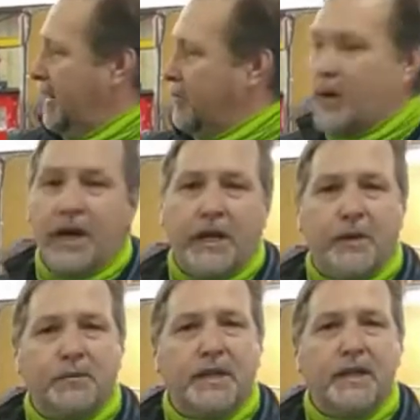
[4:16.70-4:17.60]
We're going to
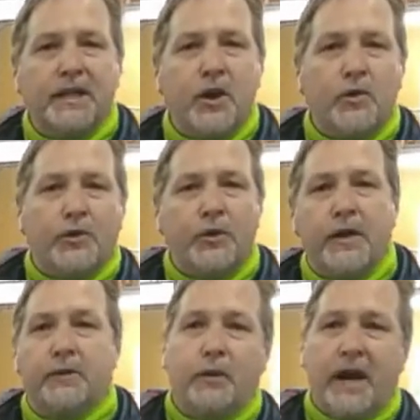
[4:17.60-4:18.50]
completely go through
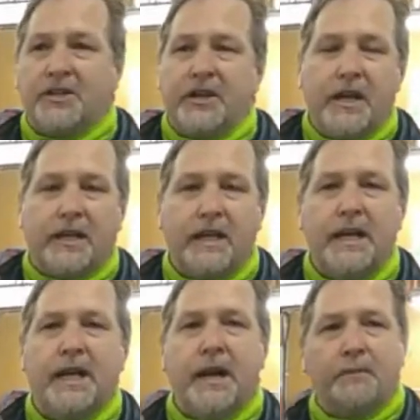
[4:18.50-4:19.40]
it. We're actually going to clean
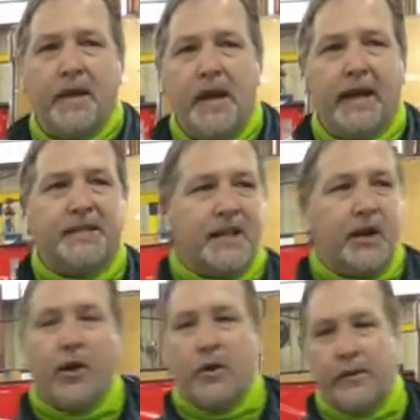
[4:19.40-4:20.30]
it up, and it's going
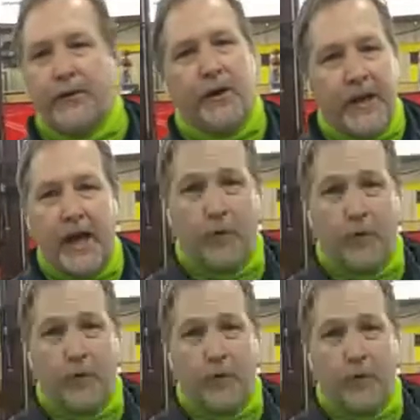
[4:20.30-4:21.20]
to go. We've already got a
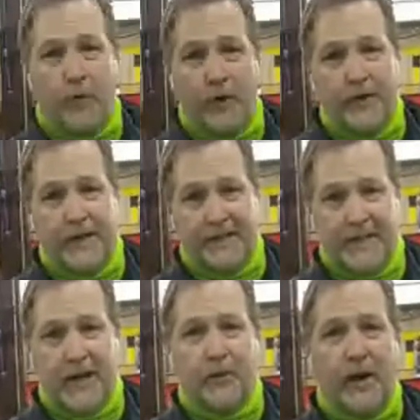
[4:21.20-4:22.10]
new home for it that it's
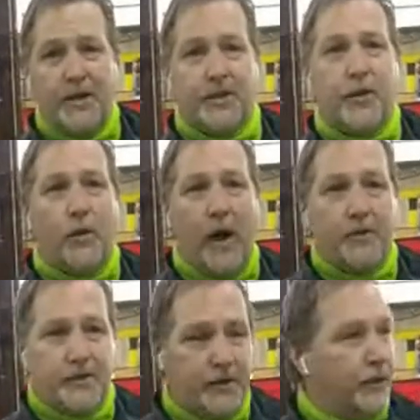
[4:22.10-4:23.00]
getting ready to go out
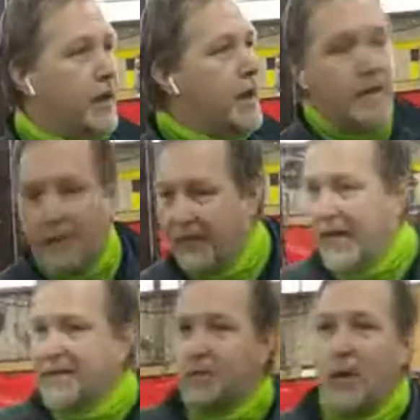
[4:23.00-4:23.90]
to. But
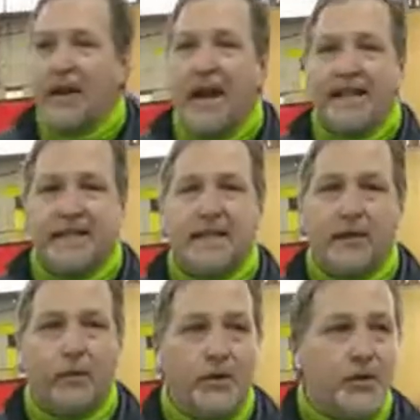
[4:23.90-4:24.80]
that's one nice thing
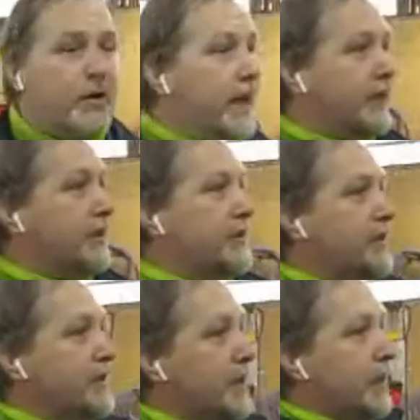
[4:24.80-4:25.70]
that we're doing at this
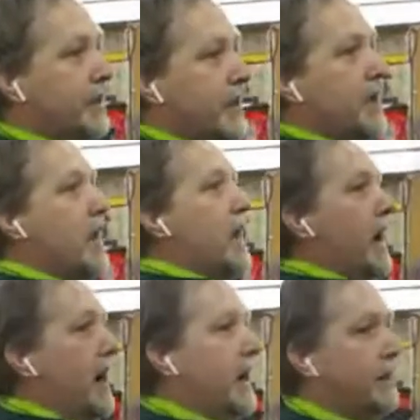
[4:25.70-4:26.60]
facility,
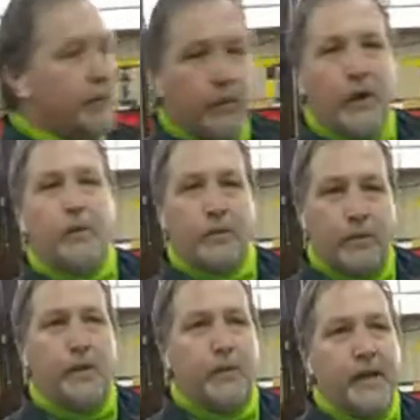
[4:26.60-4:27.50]
where
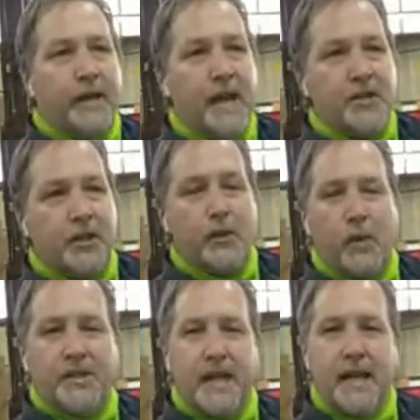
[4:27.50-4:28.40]
we occasionally will
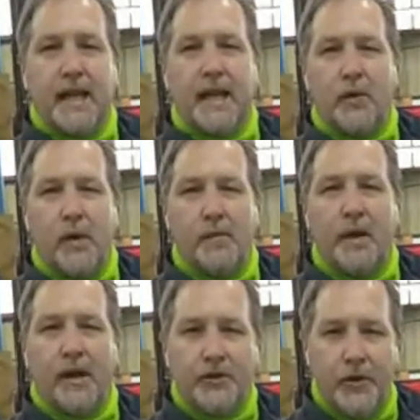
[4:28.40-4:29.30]
take in equipment
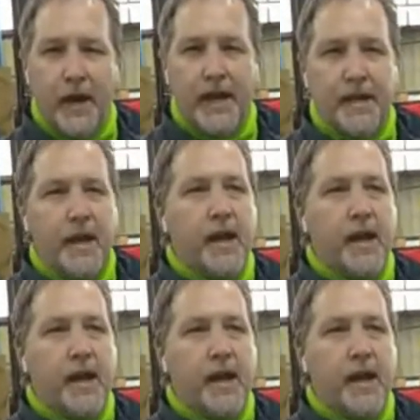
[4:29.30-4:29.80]
on trade.